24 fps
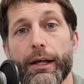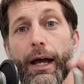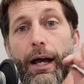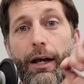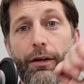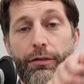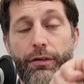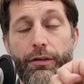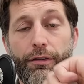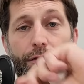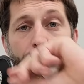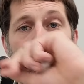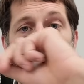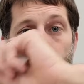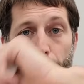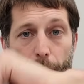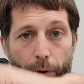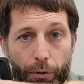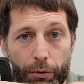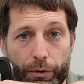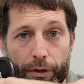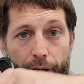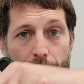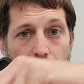exits the
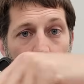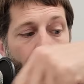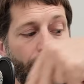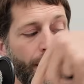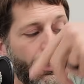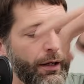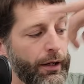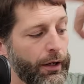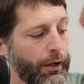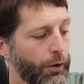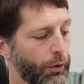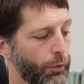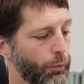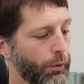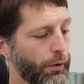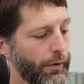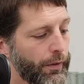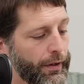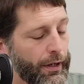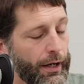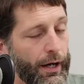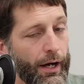building where the